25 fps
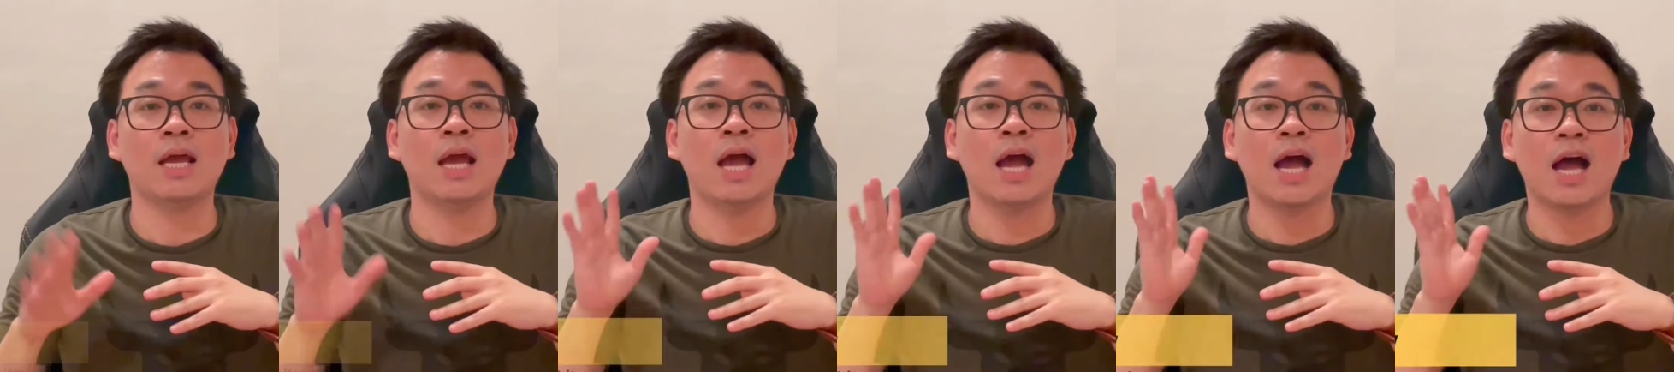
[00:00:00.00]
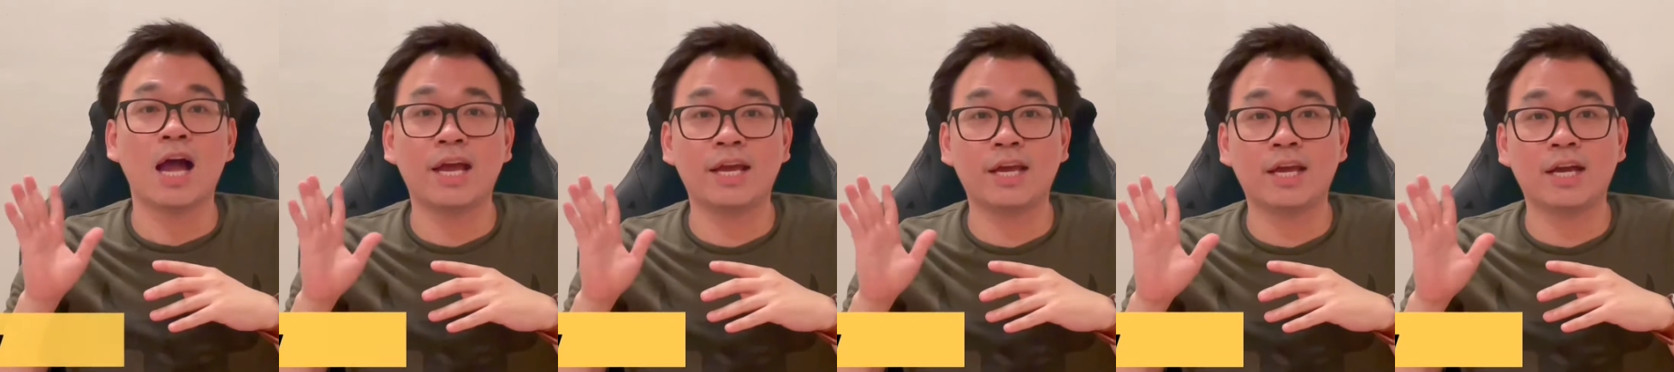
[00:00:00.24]

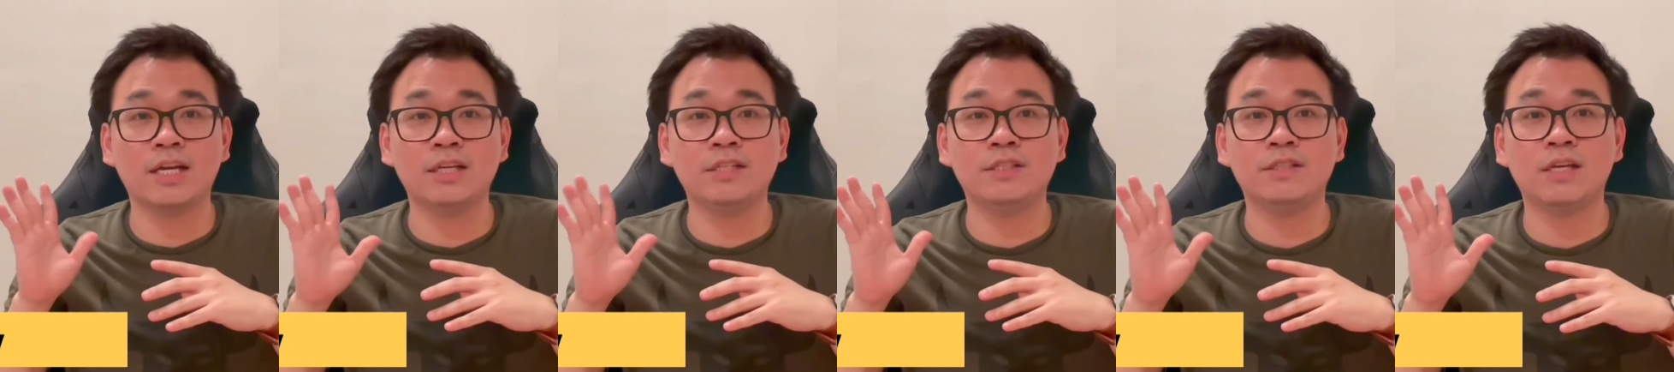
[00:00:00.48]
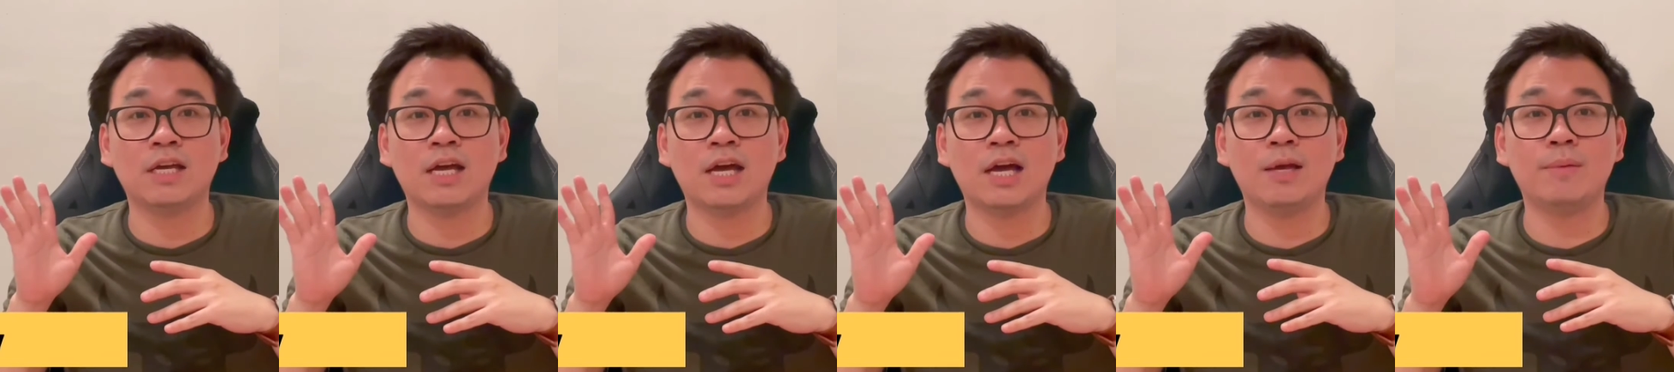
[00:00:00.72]
Hi
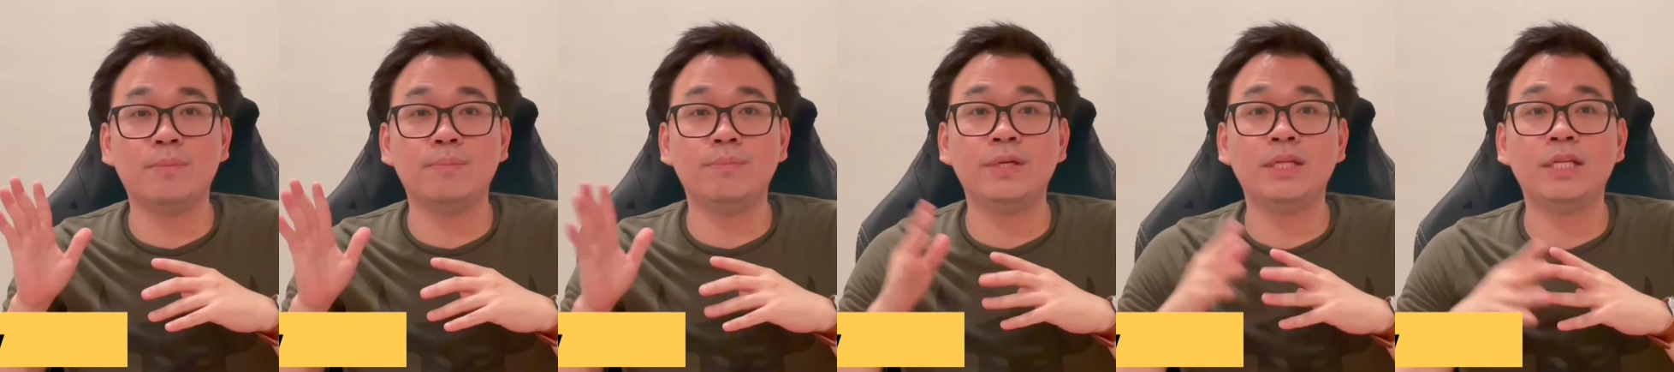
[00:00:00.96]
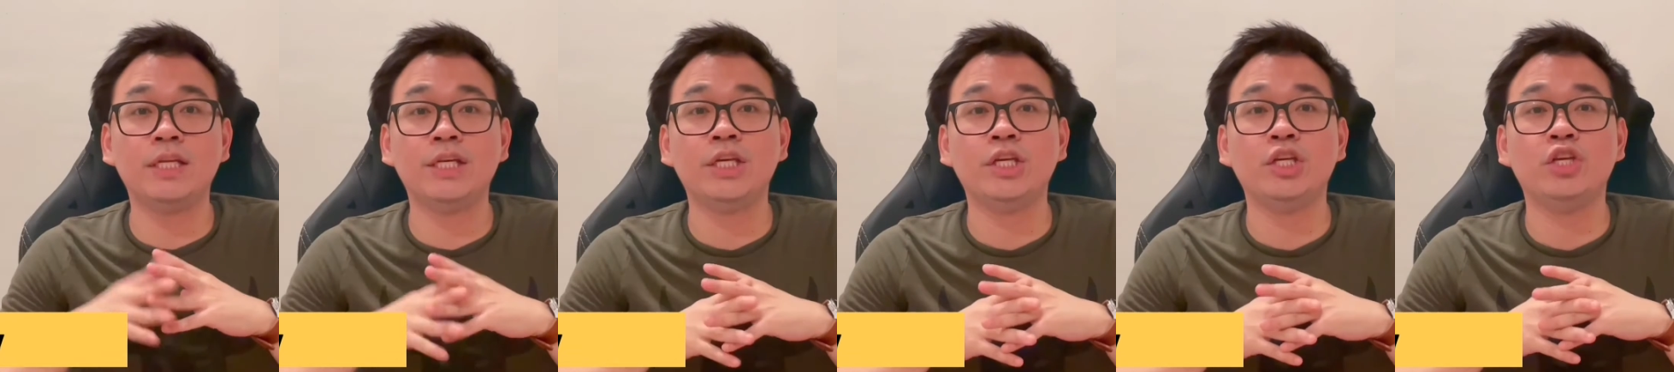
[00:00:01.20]
guys, I'm
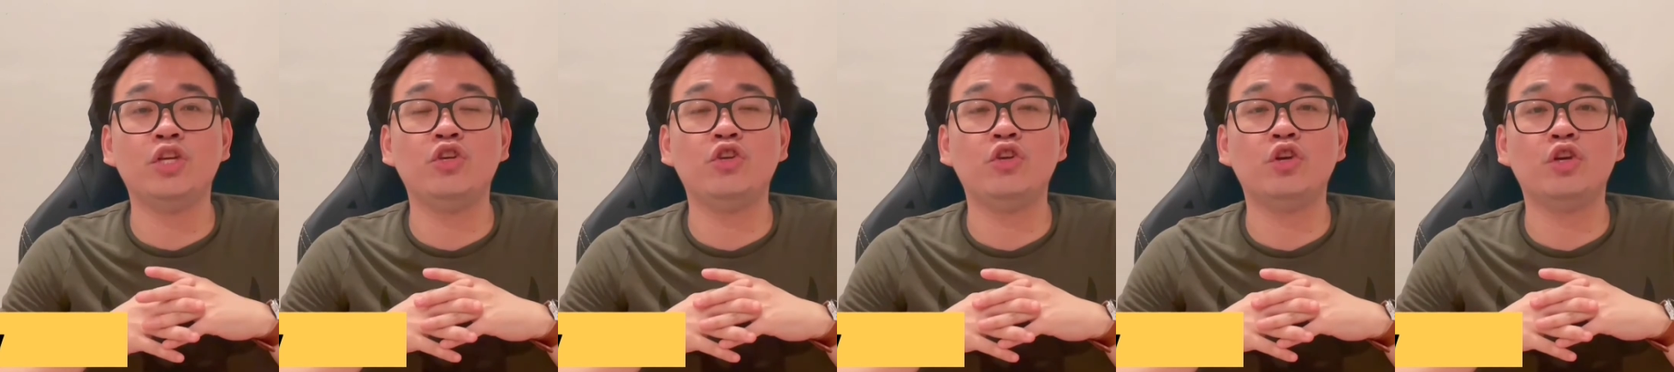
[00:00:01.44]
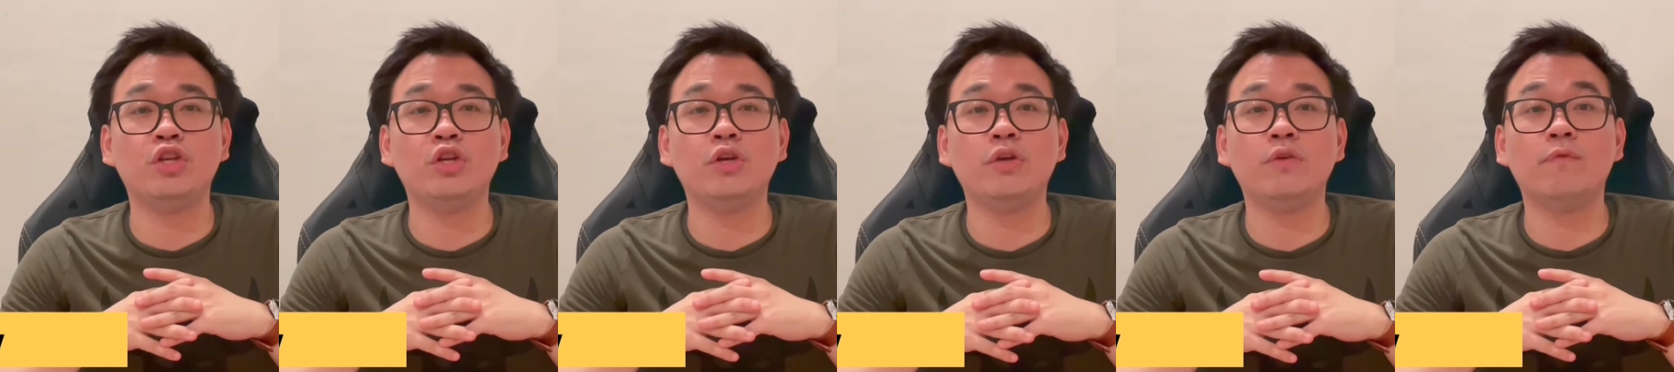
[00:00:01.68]
Billy,
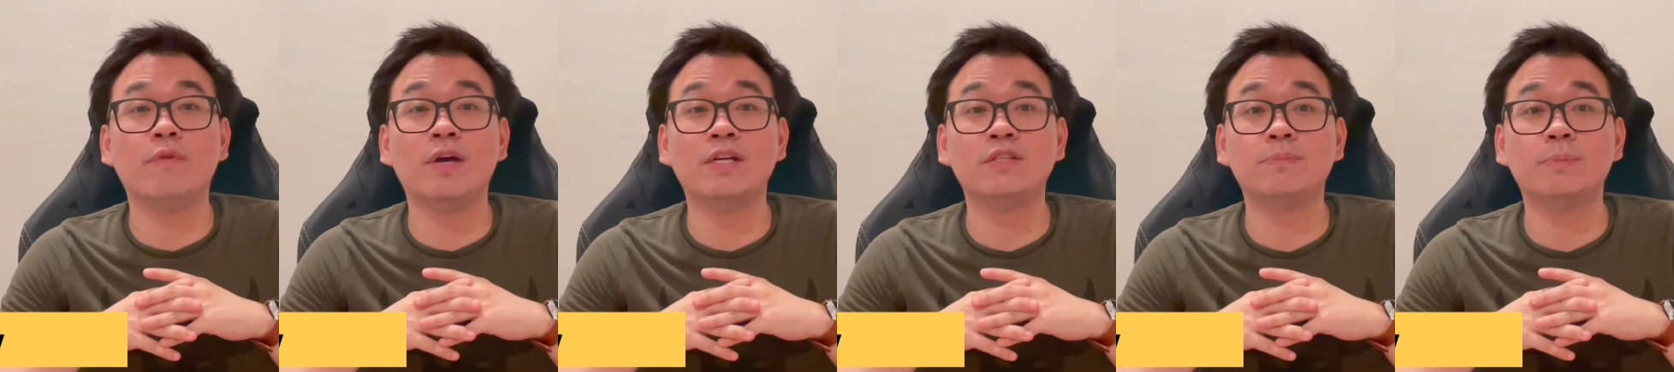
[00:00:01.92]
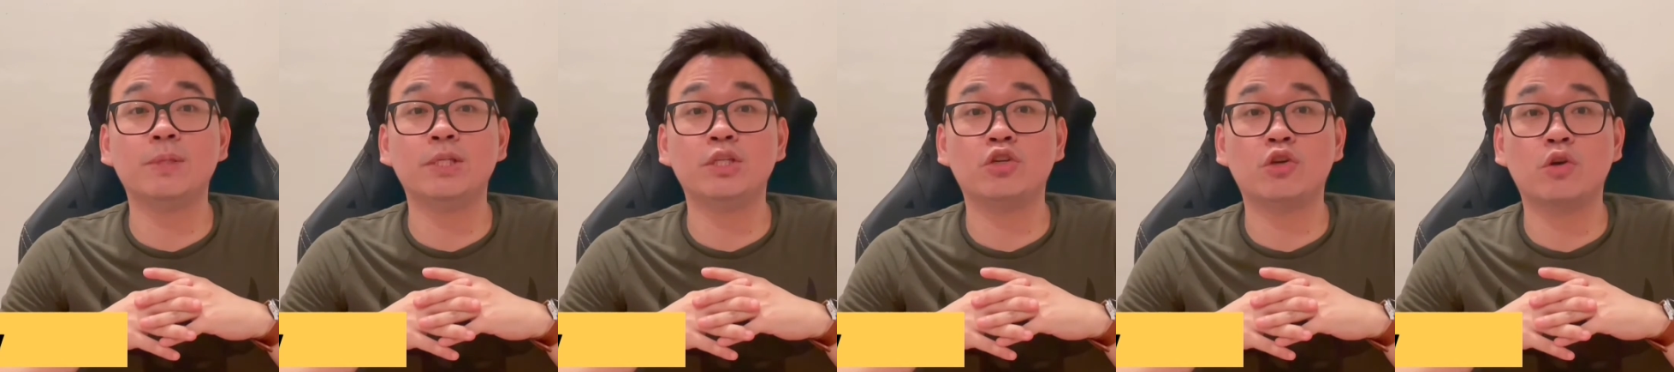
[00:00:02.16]
your new
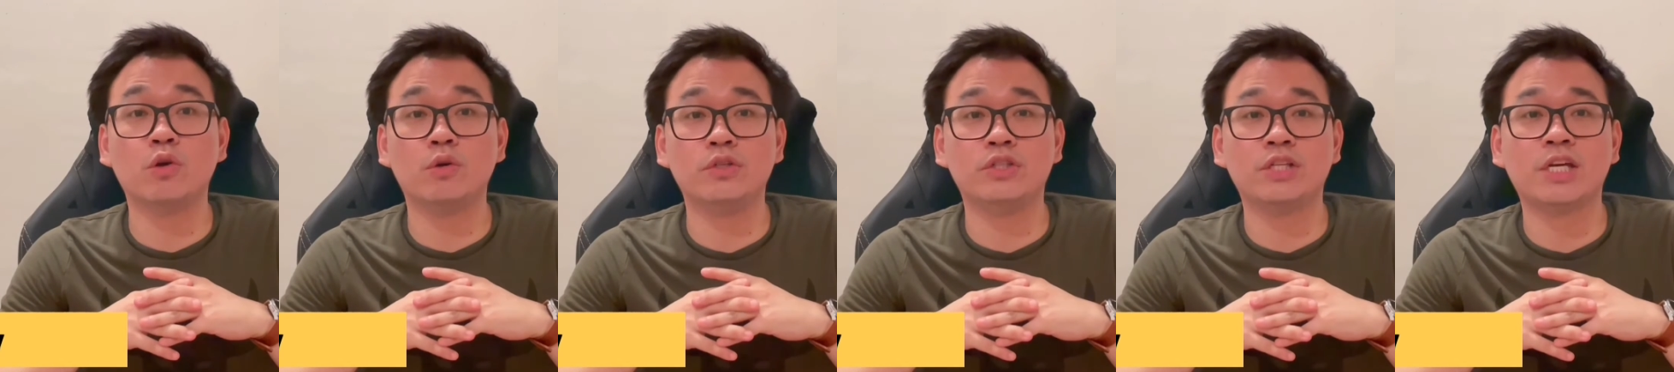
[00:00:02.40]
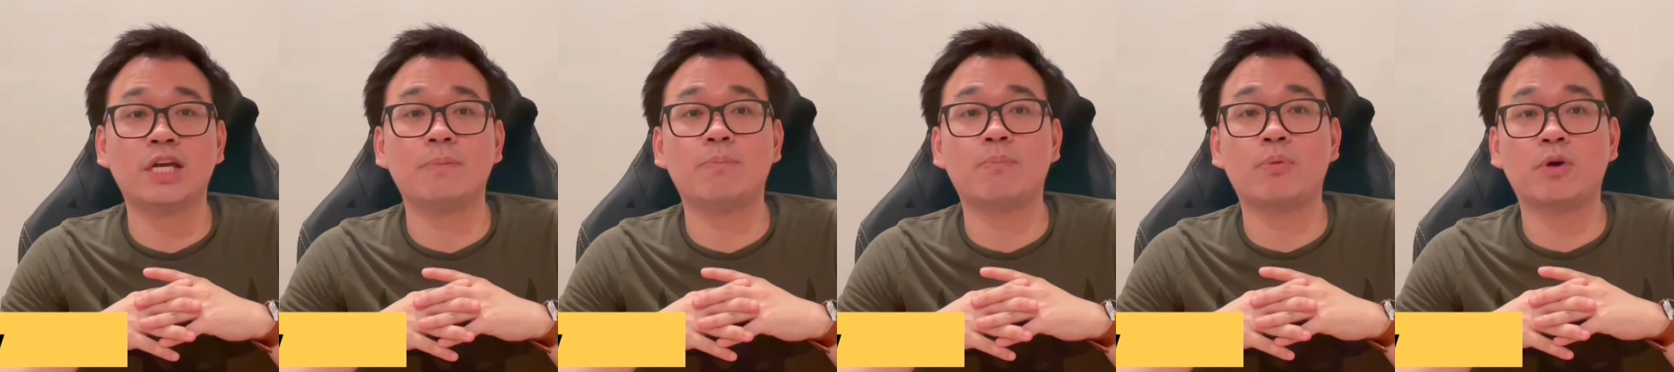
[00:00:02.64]
investment coach
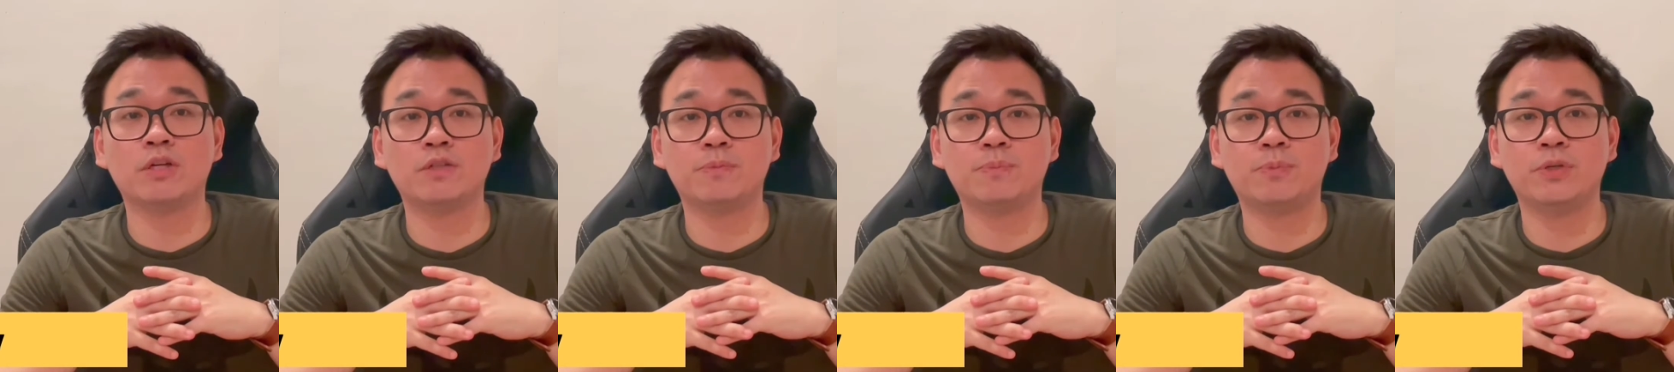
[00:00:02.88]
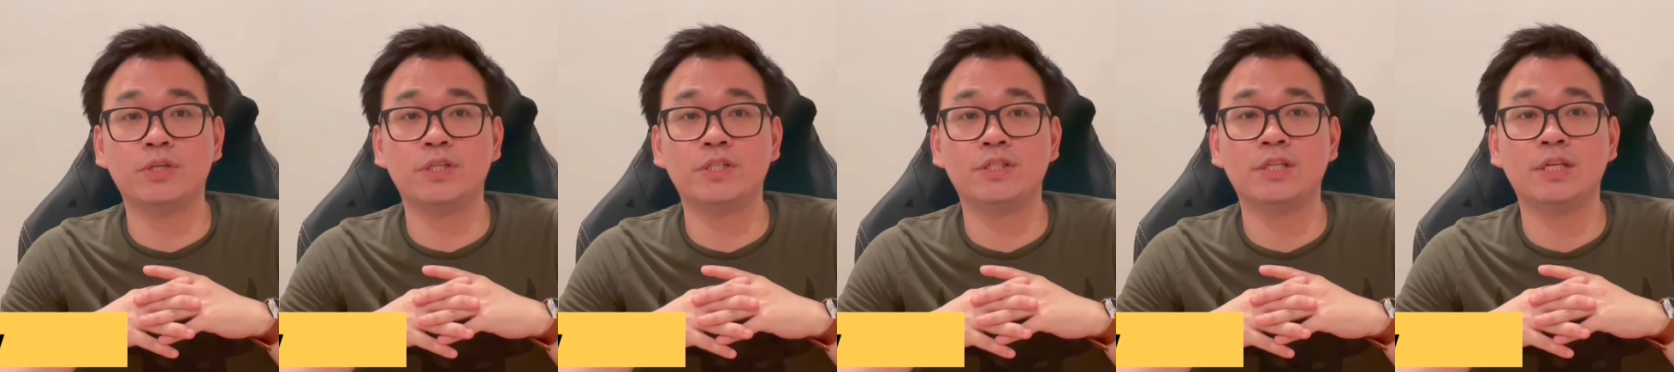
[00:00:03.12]
at
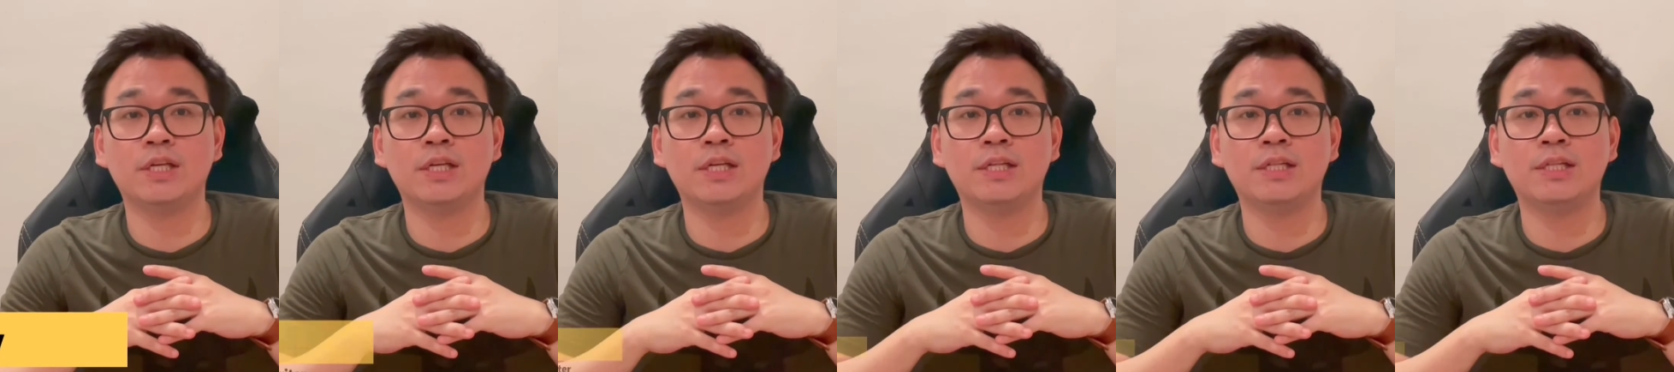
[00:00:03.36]
ProsperUS.